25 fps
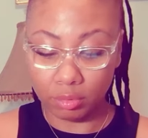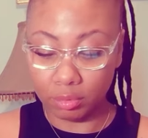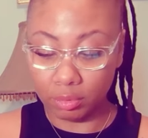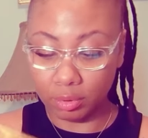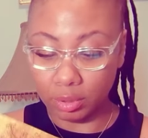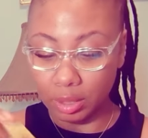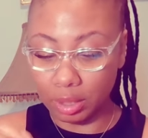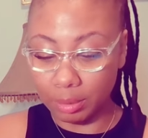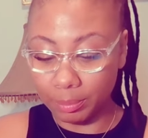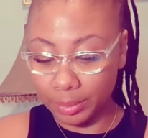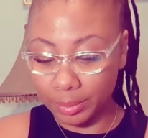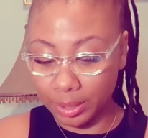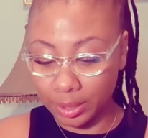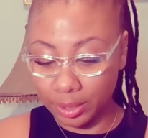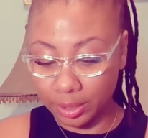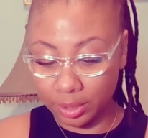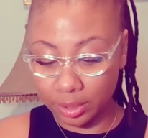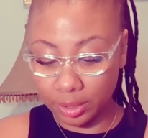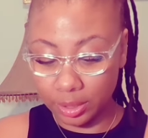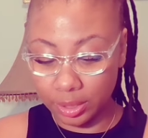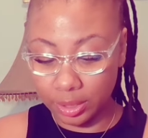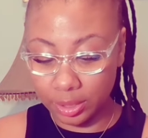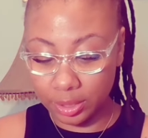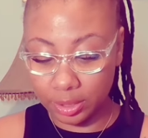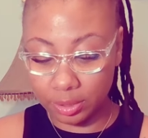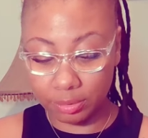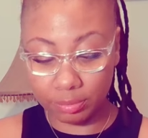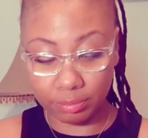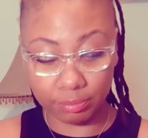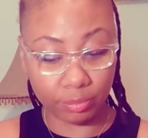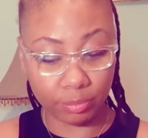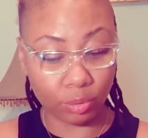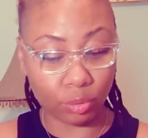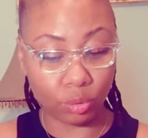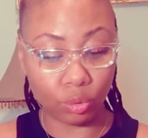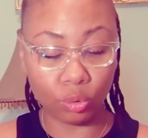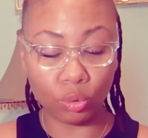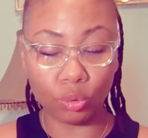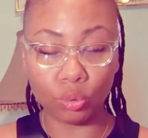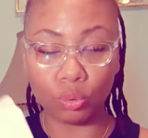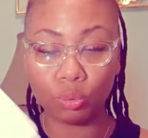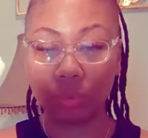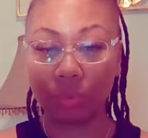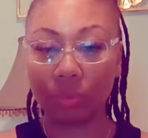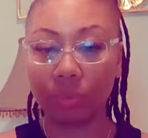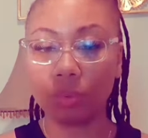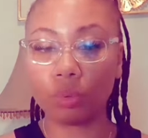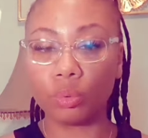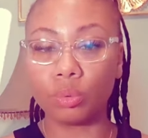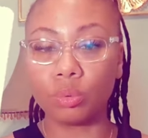I'm ending this.
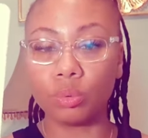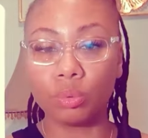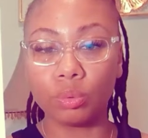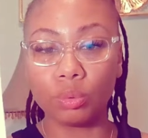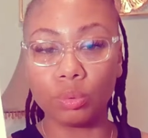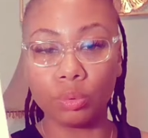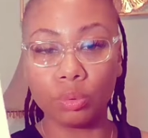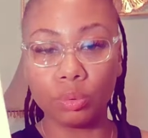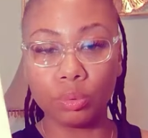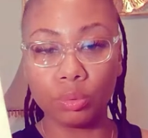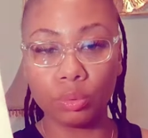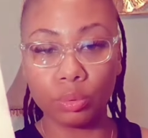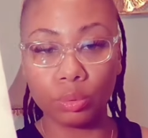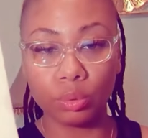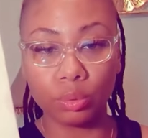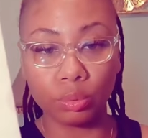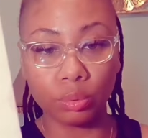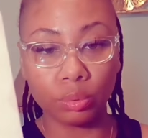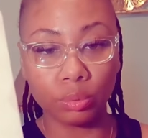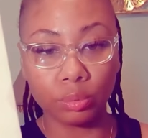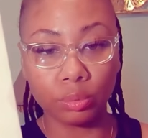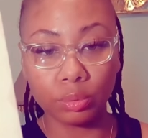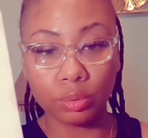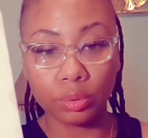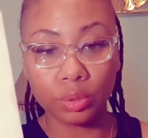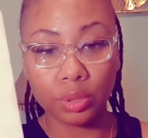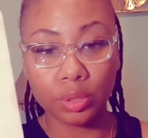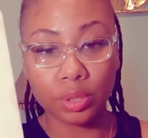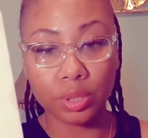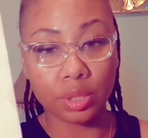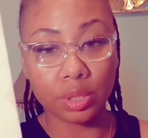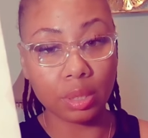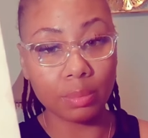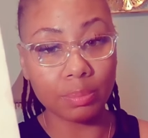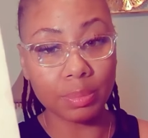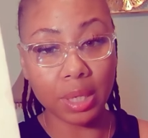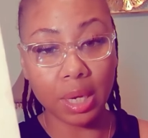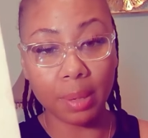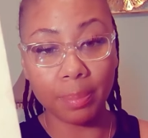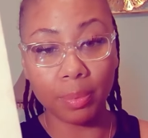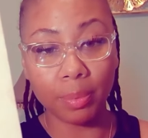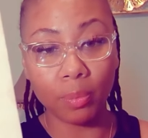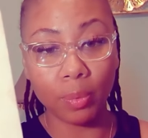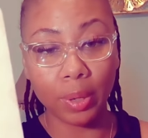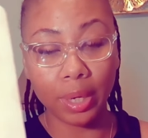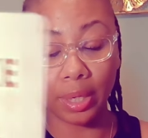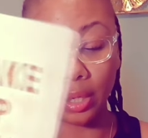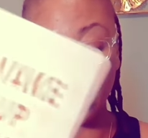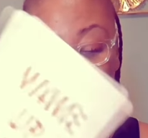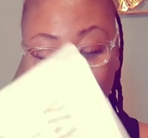Ooh, ooh, ooh, ooh. Some type of
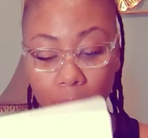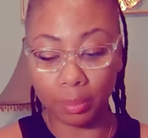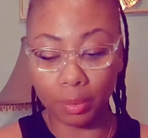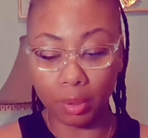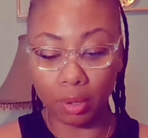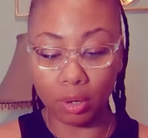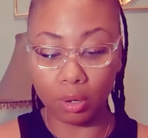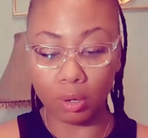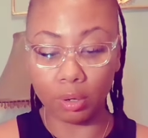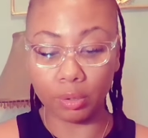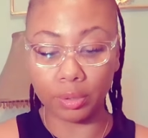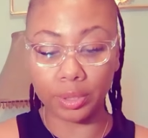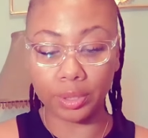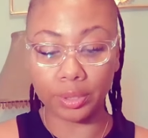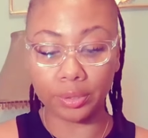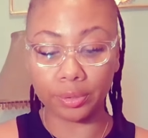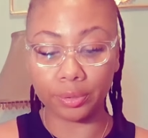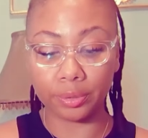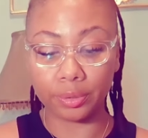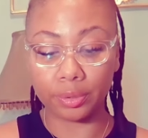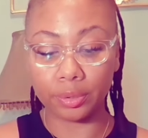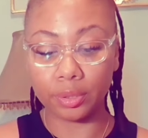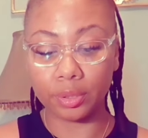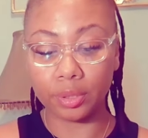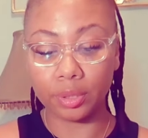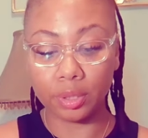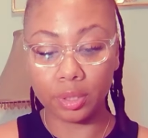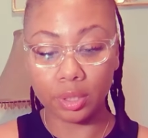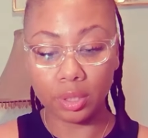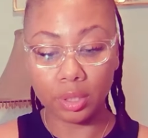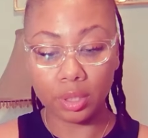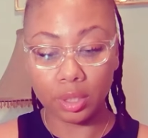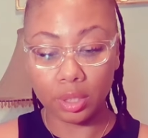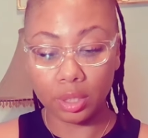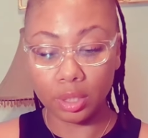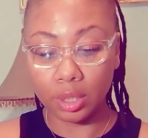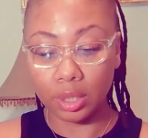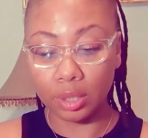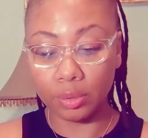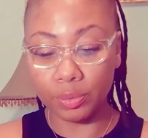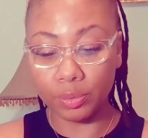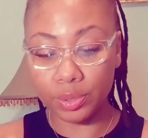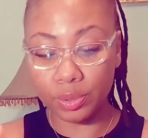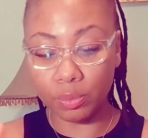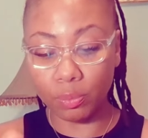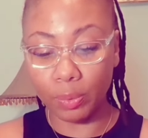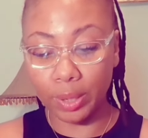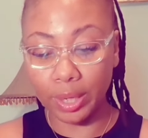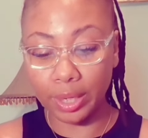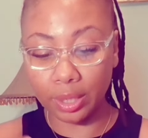wake-up call here. It
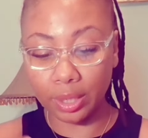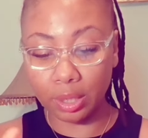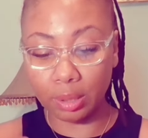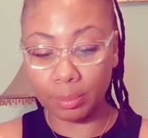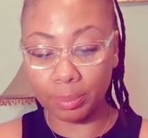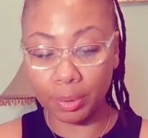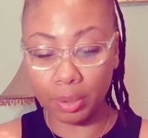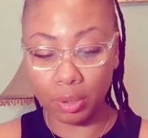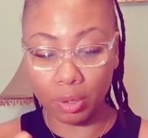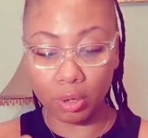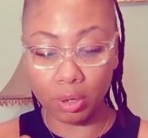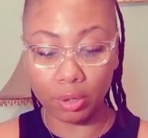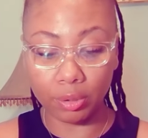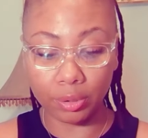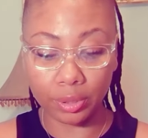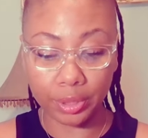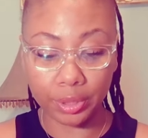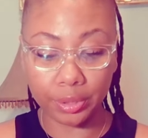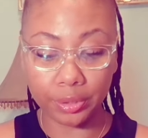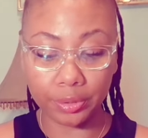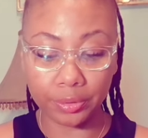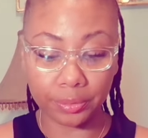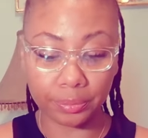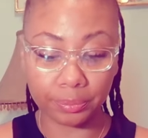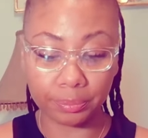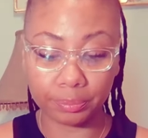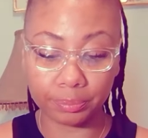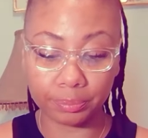was a wake-up call here